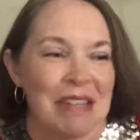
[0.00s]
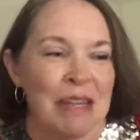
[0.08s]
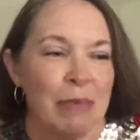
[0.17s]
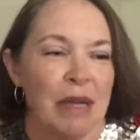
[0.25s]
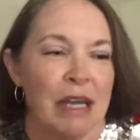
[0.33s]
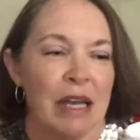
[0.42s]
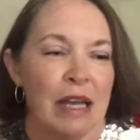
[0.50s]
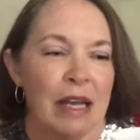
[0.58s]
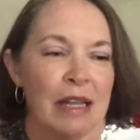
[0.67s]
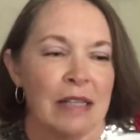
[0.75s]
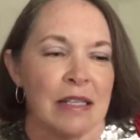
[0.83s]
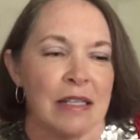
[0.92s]

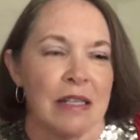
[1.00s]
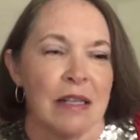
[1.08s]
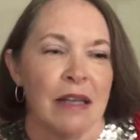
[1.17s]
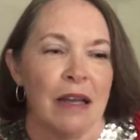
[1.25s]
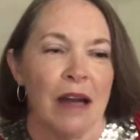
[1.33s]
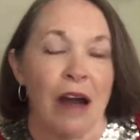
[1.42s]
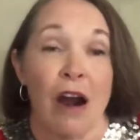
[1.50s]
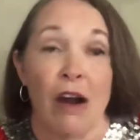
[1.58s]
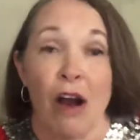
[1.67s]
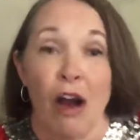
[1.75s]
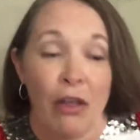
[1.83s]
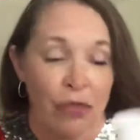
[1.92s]
because our
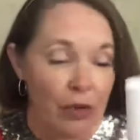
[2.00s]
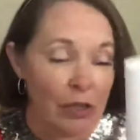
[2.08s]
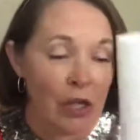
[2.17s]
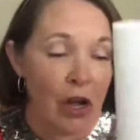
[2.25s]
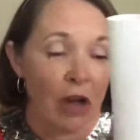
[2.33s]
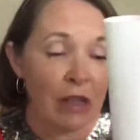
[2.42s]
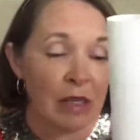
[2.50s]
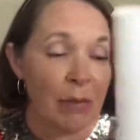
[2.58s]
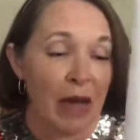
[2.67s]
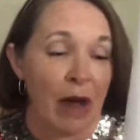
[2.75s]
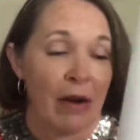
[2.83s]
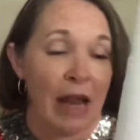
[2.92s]
author talked
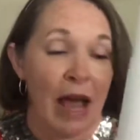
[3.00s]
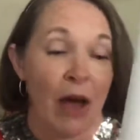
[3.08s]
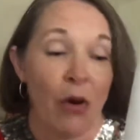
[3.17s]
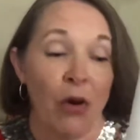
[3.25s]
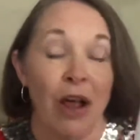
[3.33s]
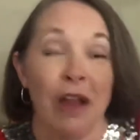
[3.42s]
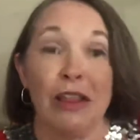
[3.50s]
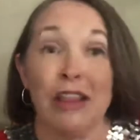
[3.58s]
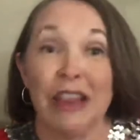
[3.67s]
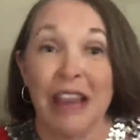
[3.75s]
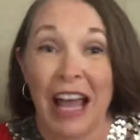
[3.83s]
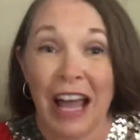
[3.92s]
about how
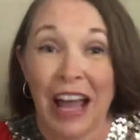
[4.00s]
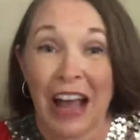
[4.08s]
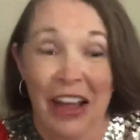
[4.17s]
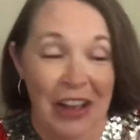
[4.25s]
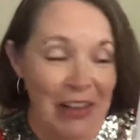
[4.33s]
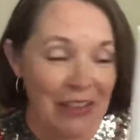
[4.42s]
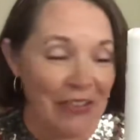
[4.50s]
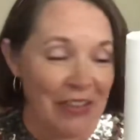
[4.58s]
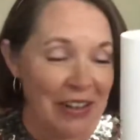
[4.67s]
love